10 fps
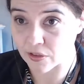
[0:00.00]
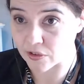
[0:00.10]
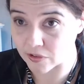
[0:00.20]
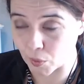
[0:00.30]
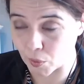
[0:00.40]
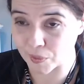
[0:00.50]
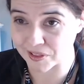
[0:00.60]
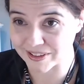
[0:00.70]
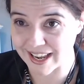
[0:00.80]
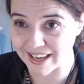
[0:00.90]
This is what we
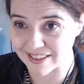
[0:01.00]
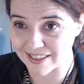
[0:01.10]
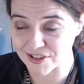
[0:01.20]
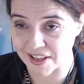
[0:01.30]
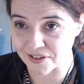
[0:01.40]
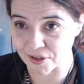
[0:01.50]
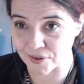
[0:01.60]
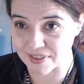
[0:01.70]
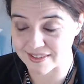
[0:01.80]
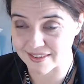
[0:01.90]
looked at the center of
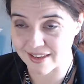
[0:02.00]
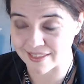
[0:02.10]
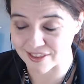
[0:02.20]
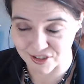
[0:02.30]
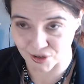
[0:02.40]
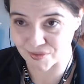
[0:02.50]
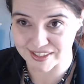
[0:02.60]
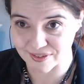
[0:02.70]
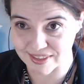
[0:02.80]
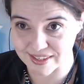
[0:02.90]
this, at the
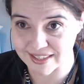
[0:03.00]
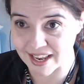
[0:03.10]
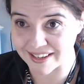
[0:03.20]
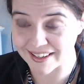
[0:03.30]
surface of the Sun.